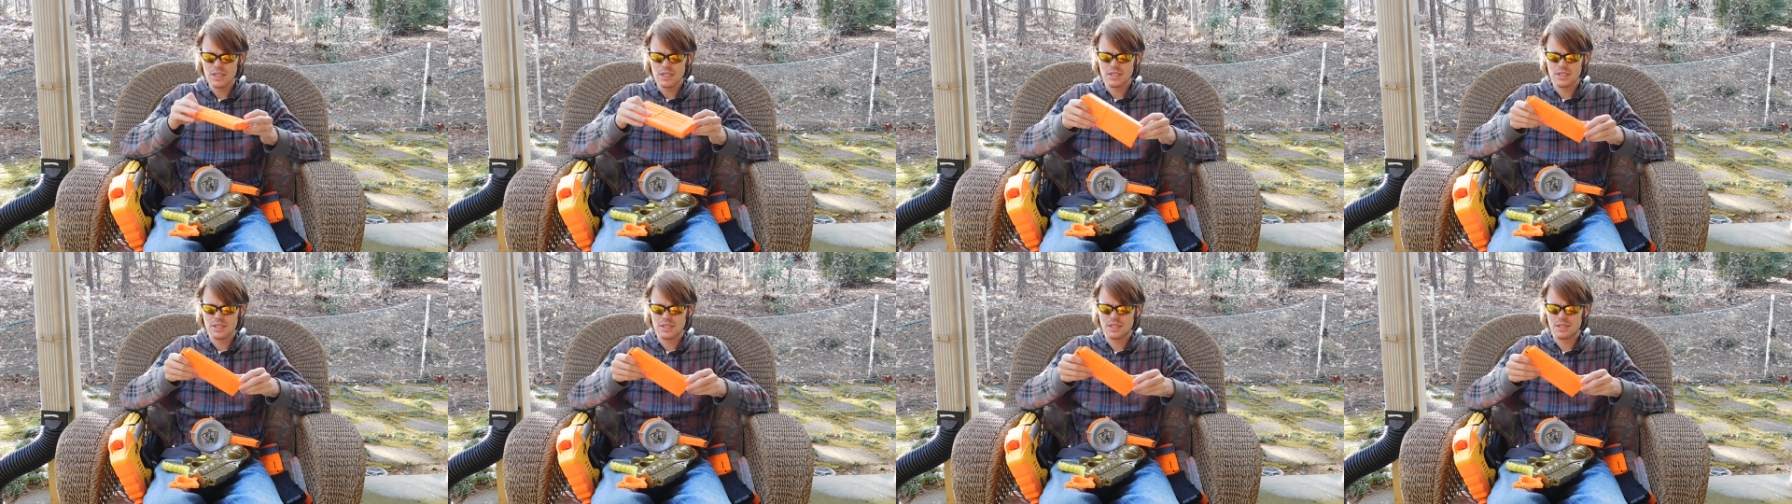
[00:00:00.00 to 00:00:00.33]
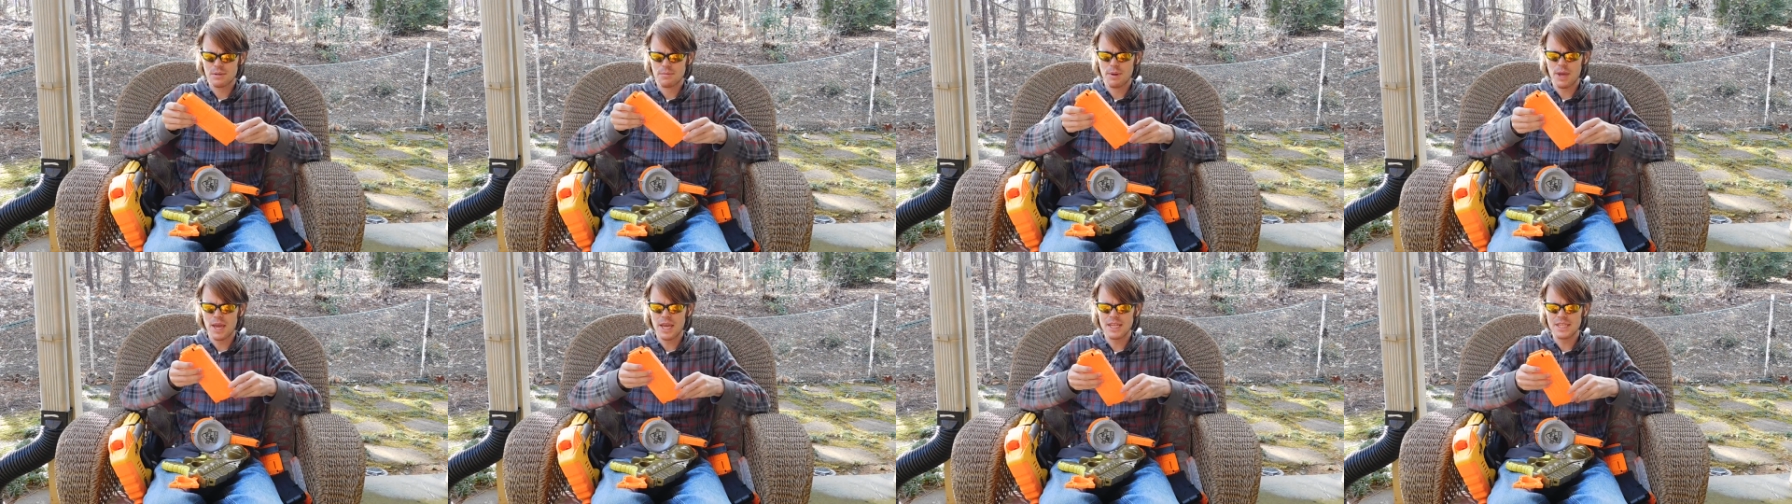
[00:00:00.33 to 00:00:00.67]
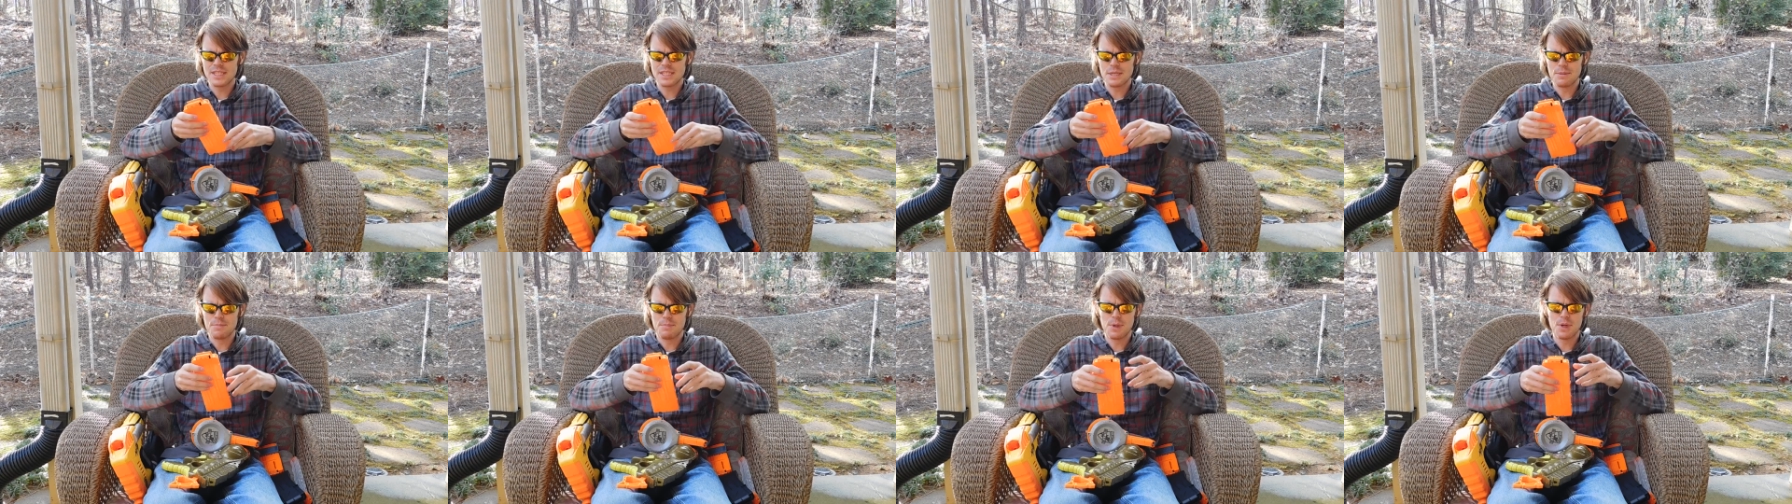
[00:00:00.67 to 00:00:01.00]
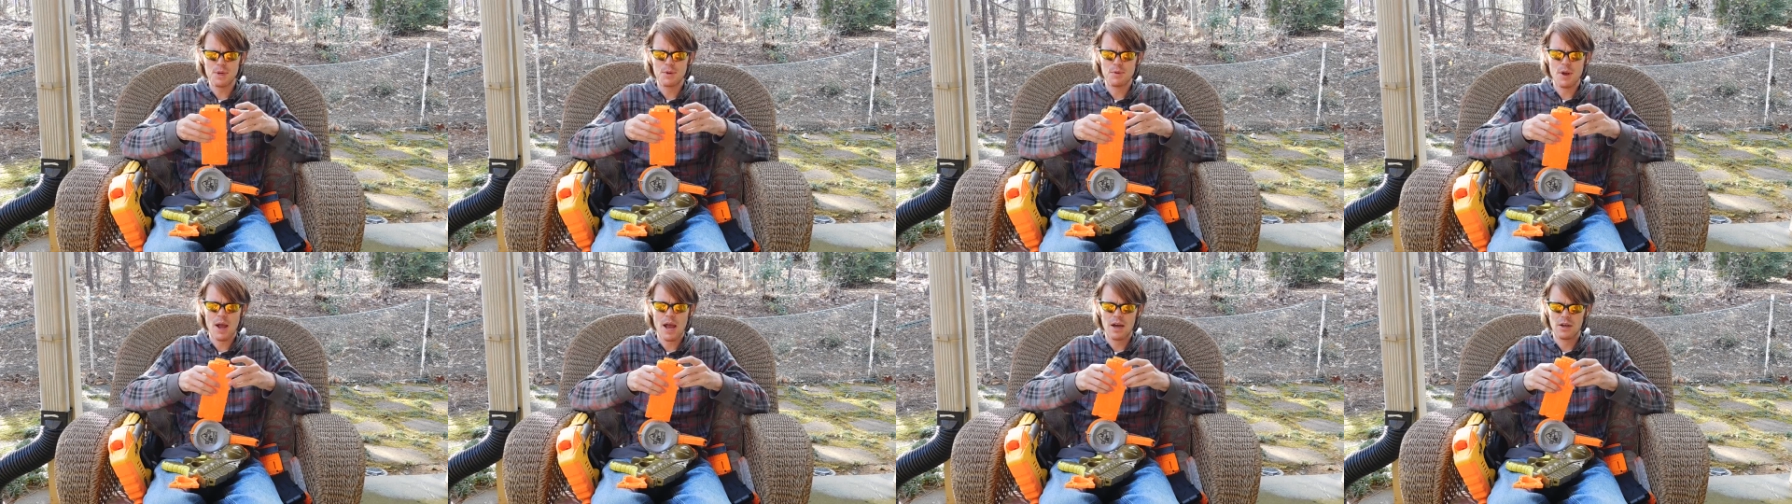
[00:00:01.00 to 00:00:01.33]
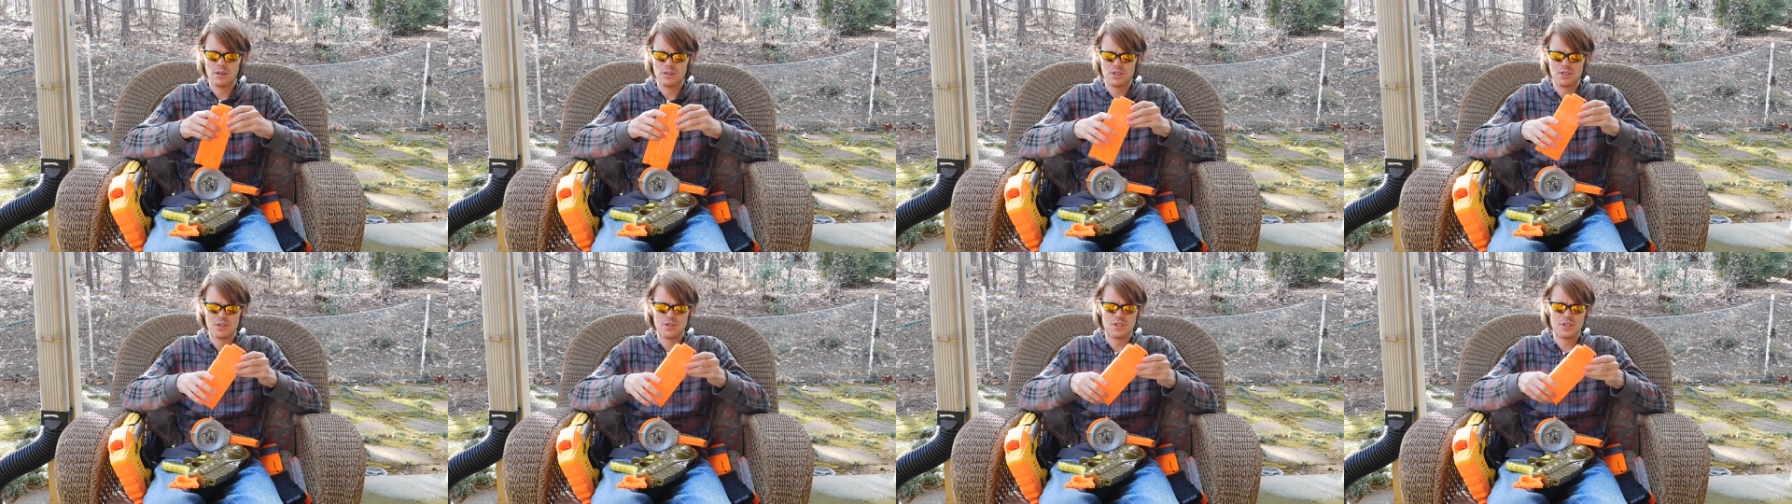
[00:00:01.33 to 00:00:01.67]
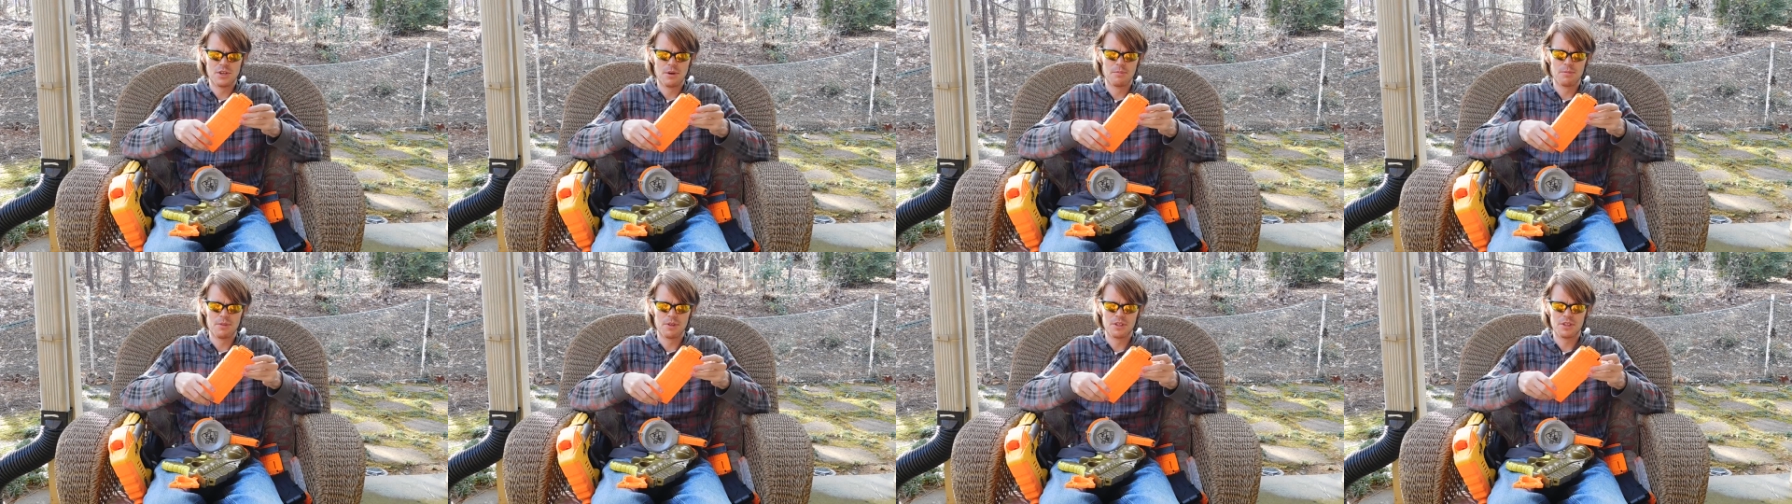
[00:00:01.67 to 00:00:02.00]
some ACP rounds or
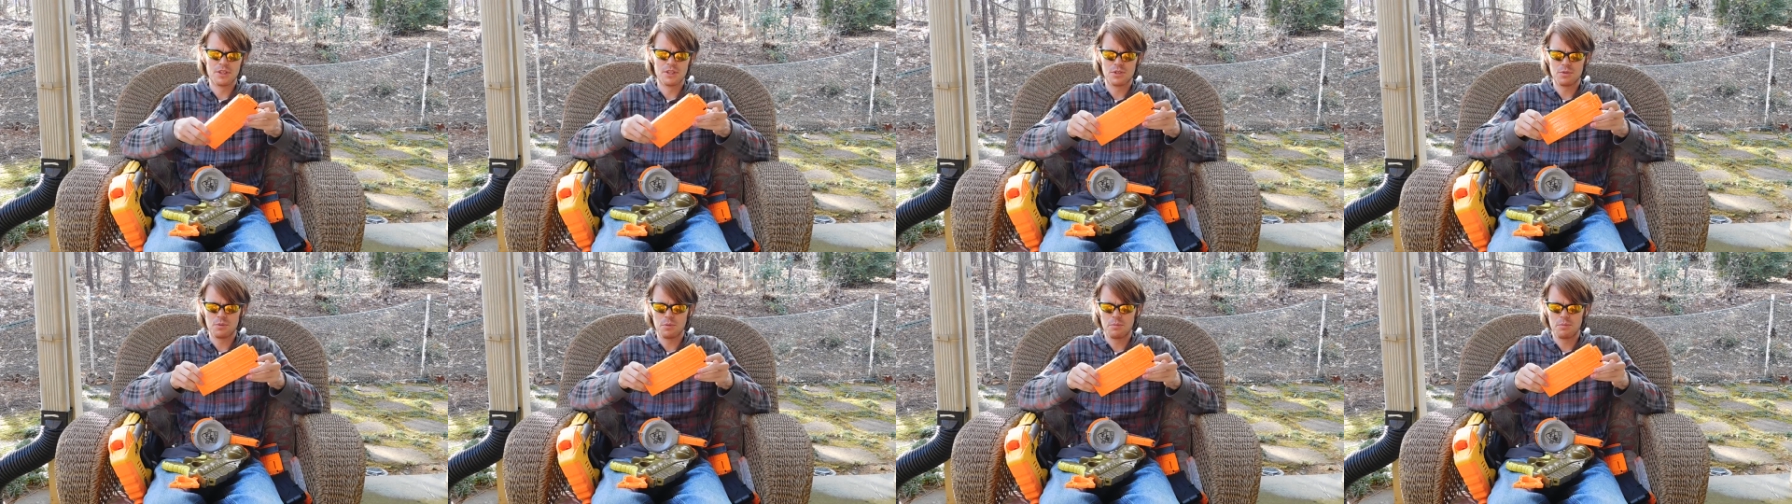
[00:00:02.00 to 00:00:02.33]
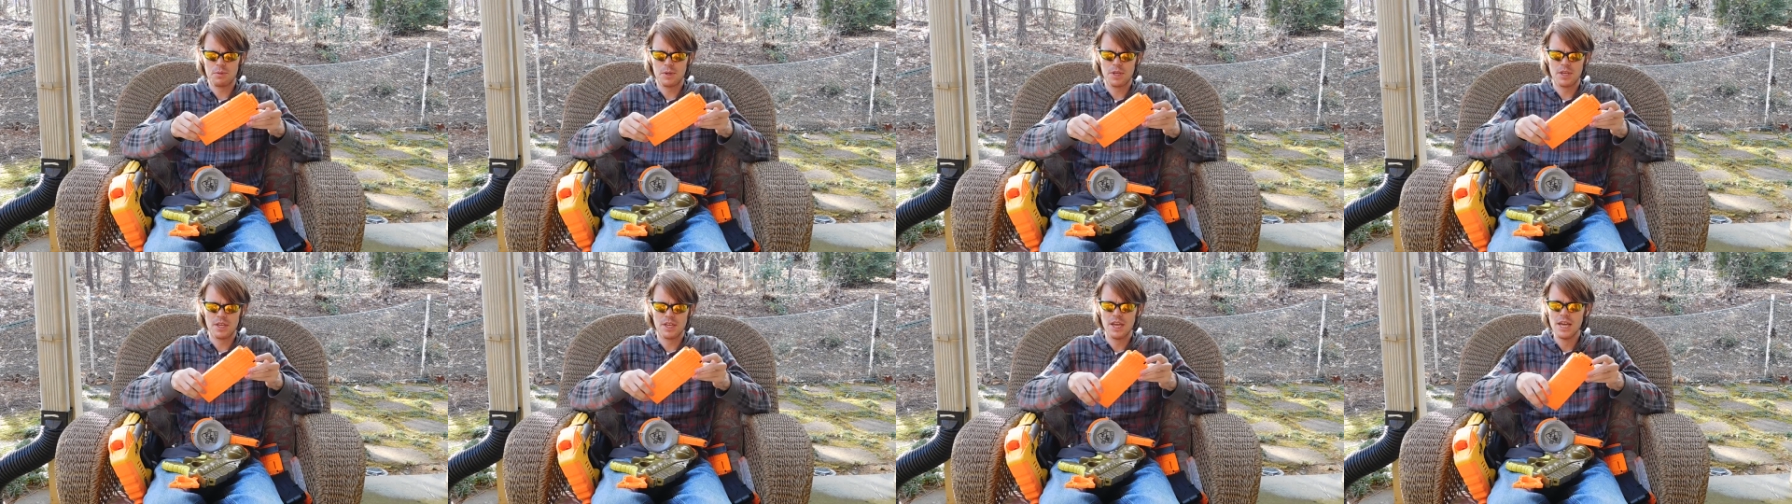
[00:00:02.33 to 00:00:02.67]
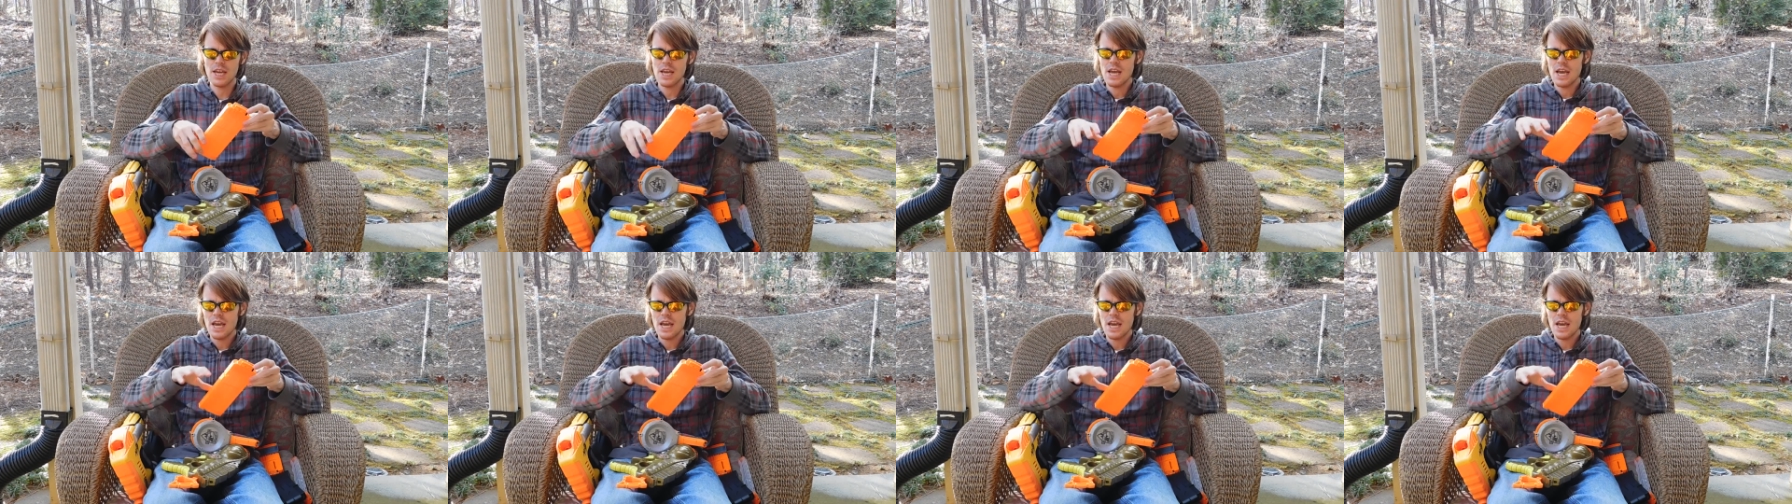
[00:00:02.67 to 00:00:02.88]
something, this would be